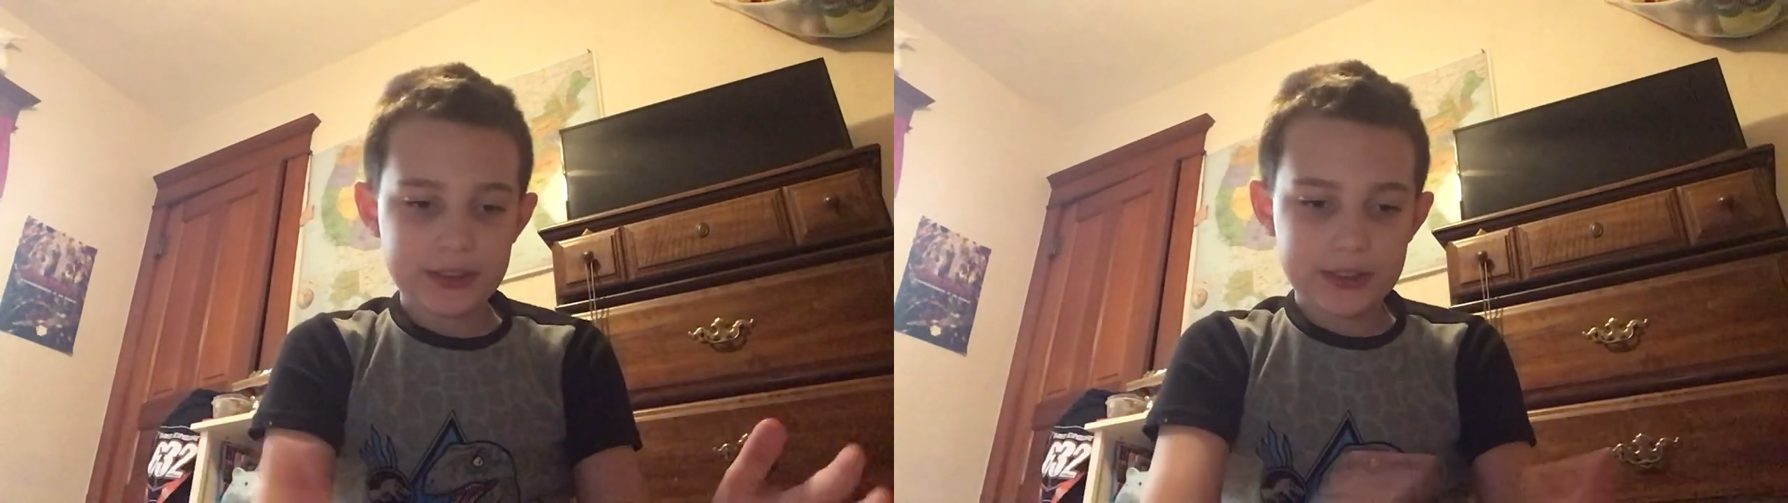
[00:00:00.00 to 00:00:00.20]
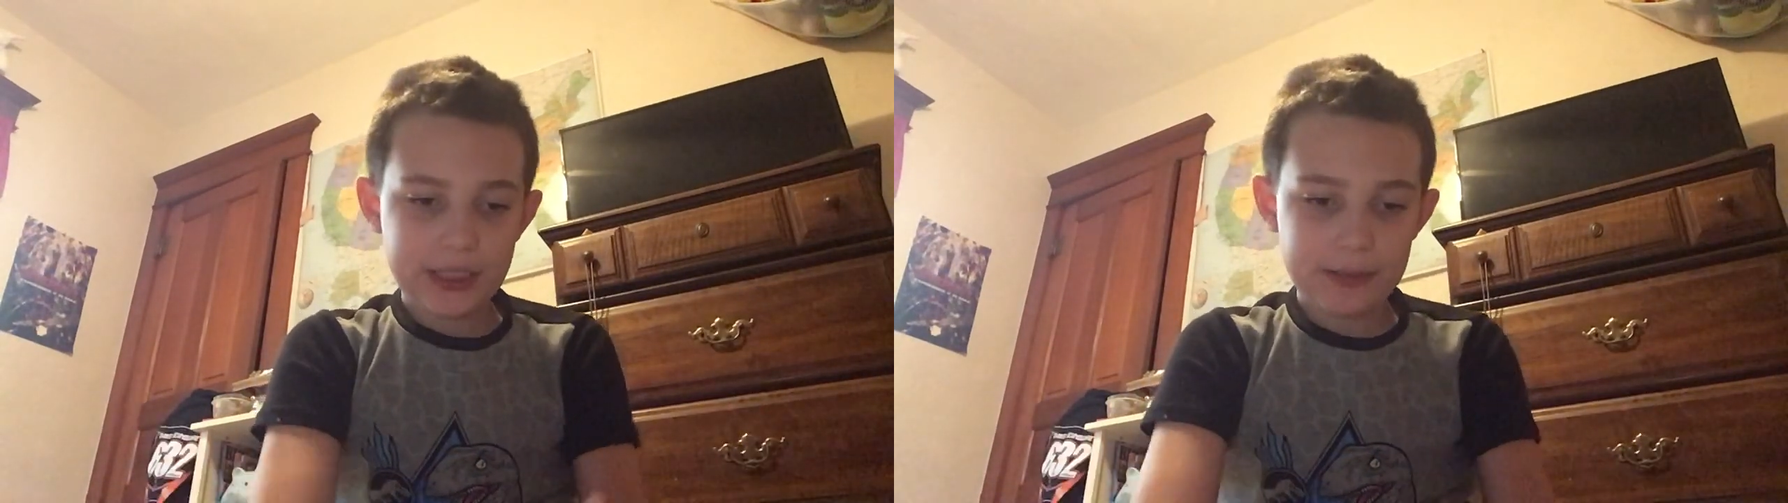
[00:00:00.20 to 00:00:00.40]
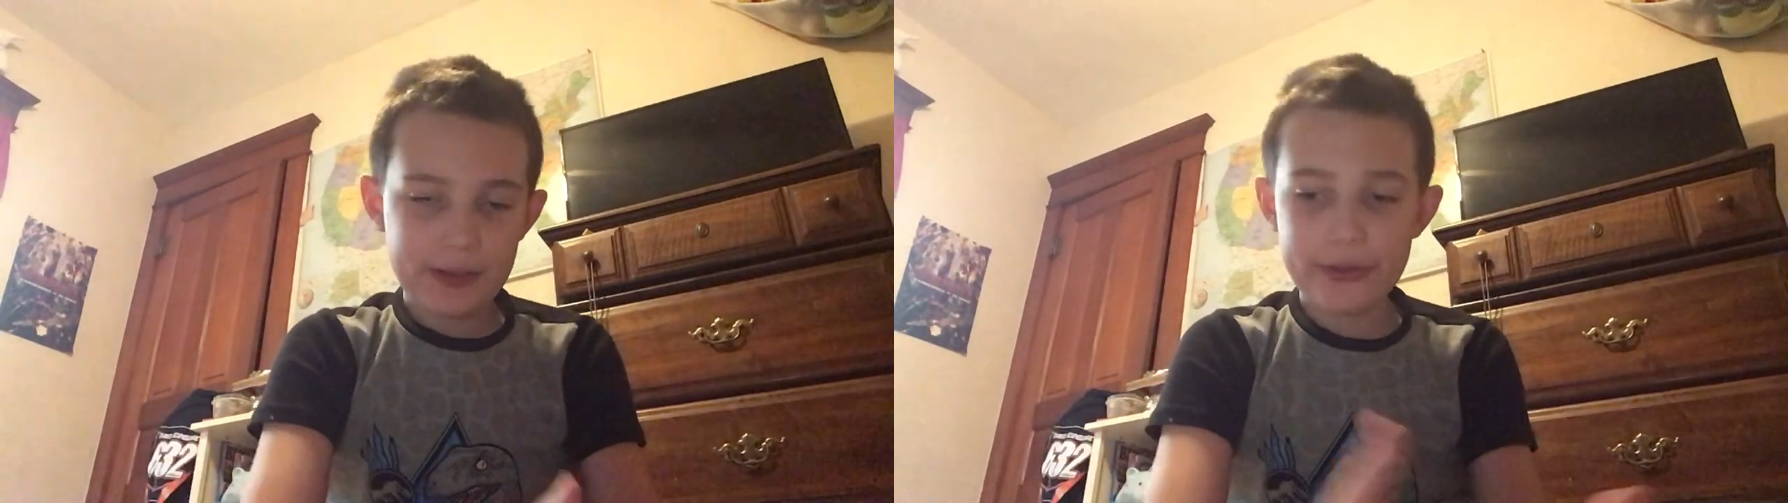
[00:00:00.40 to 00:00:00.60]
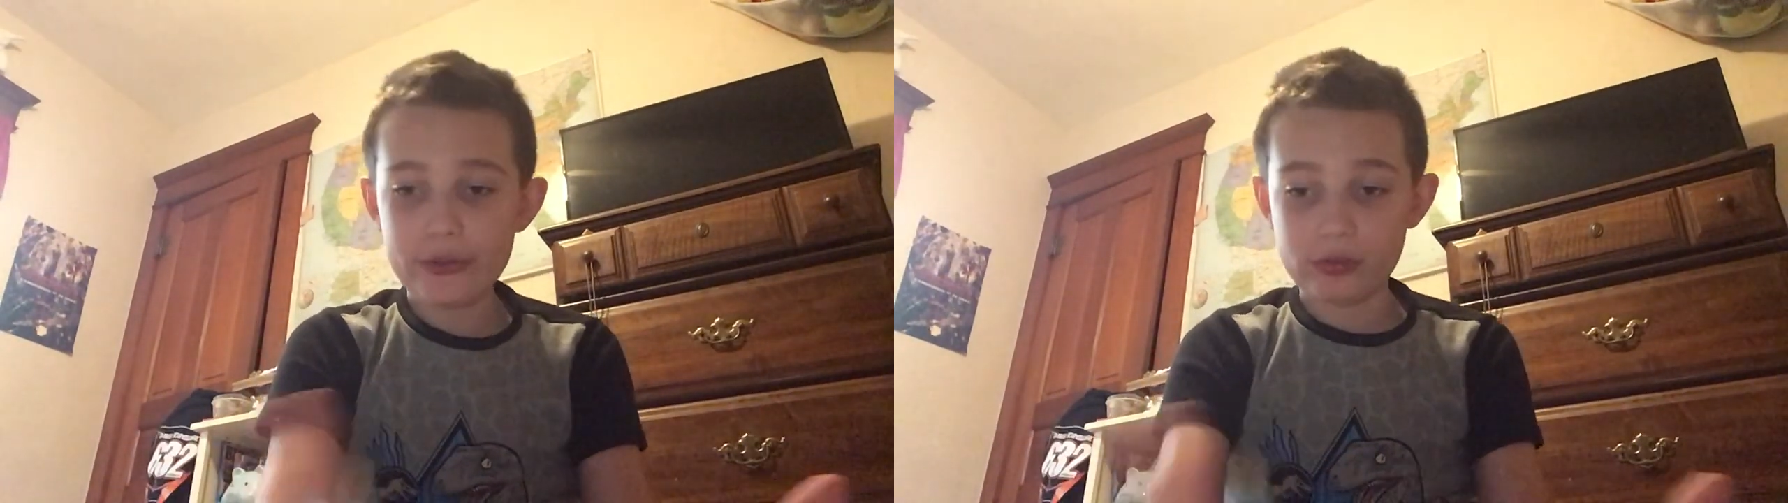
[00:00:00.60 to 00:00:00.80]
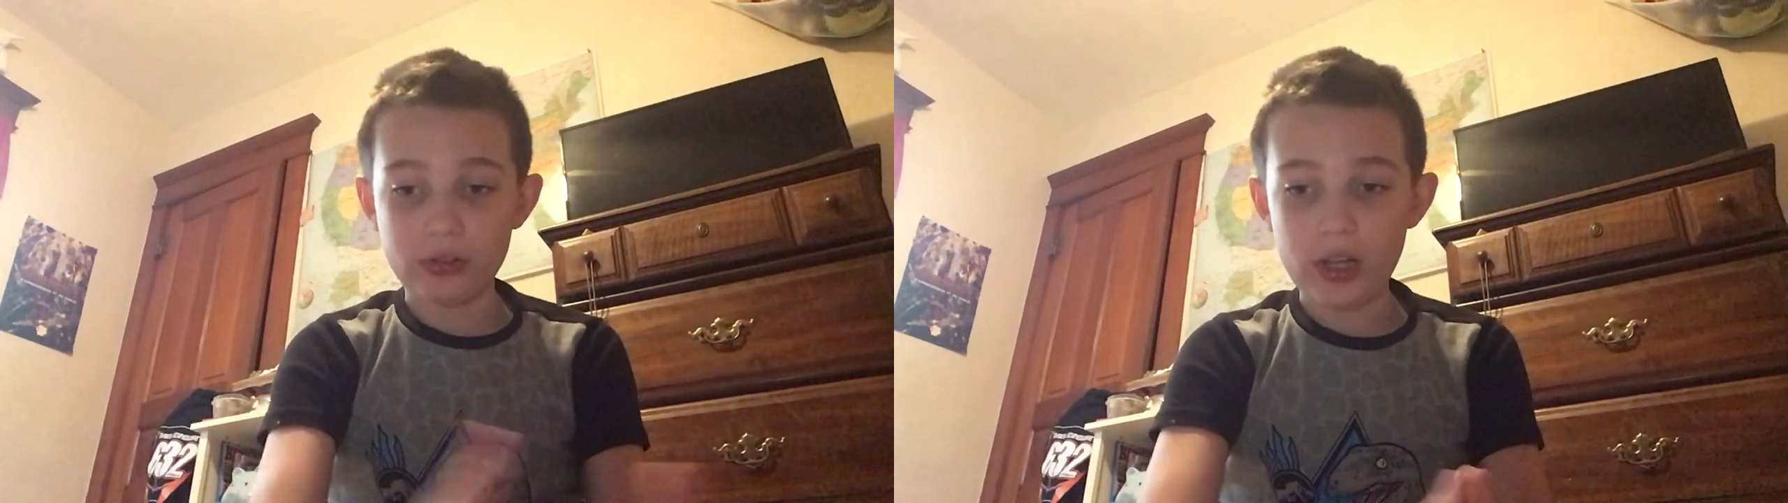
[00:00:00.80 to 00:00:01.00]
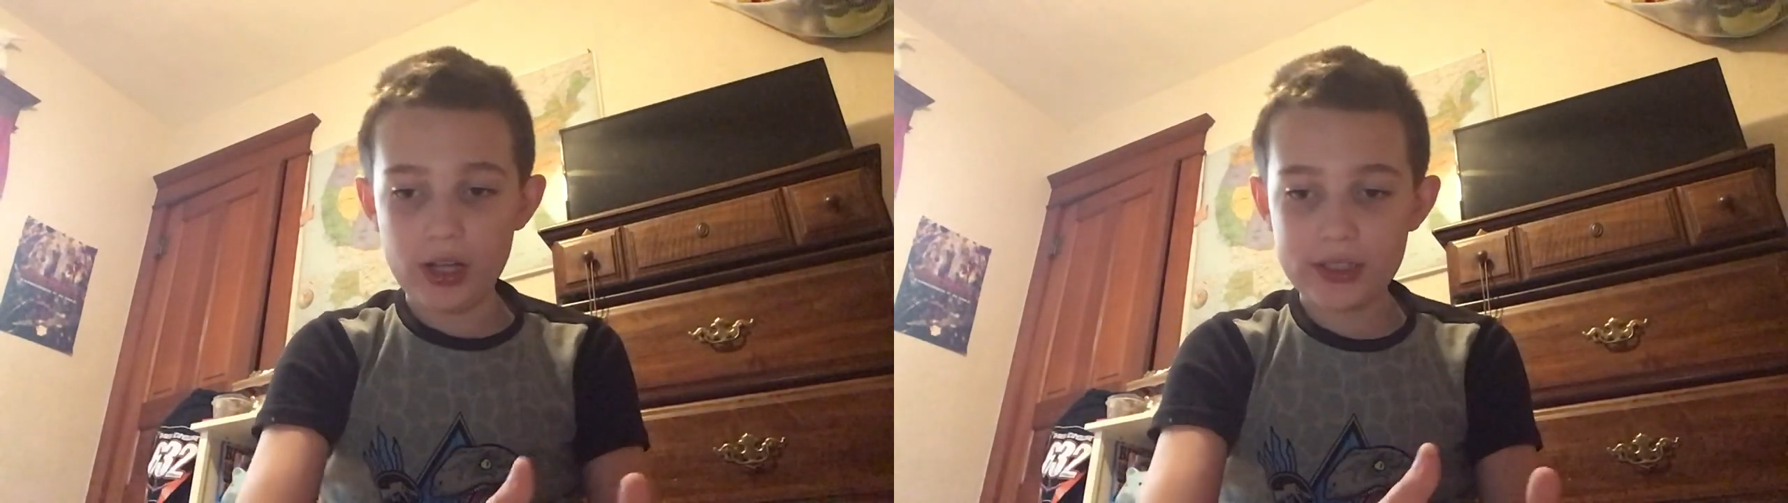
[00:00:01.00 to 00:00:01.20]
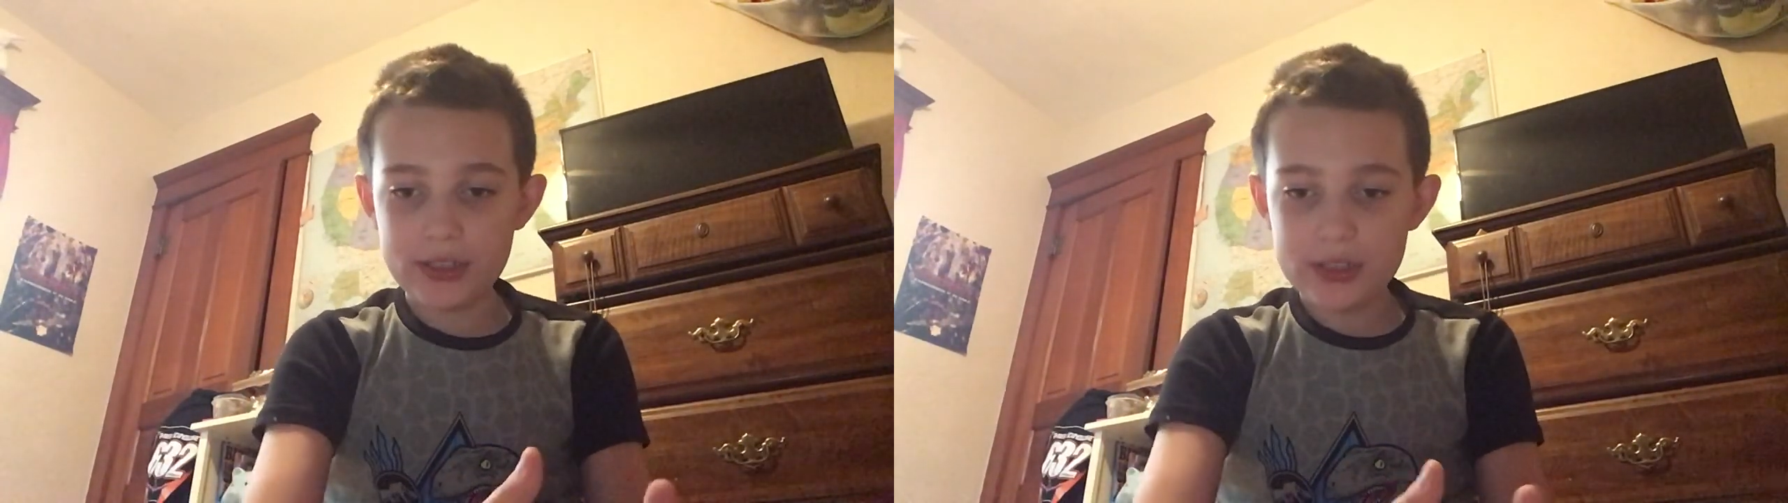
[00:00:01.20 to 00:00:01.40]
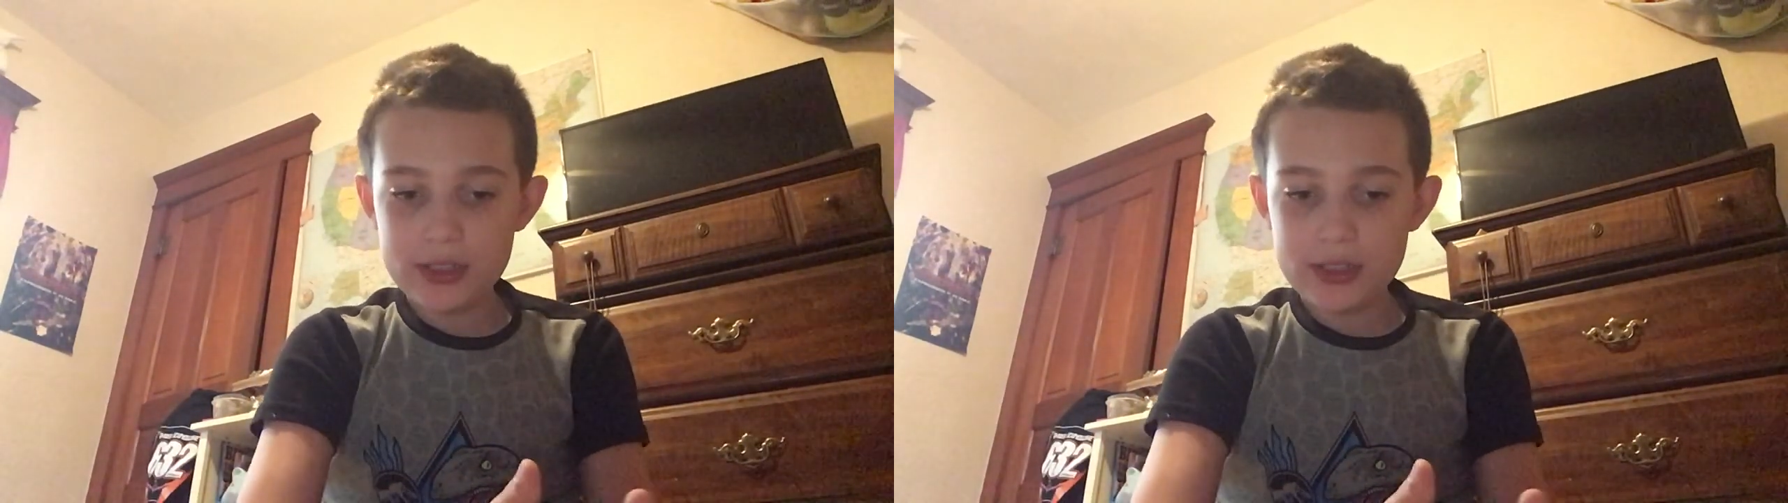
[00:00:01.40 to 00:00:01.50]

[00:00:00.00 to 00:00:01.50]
send me good luck,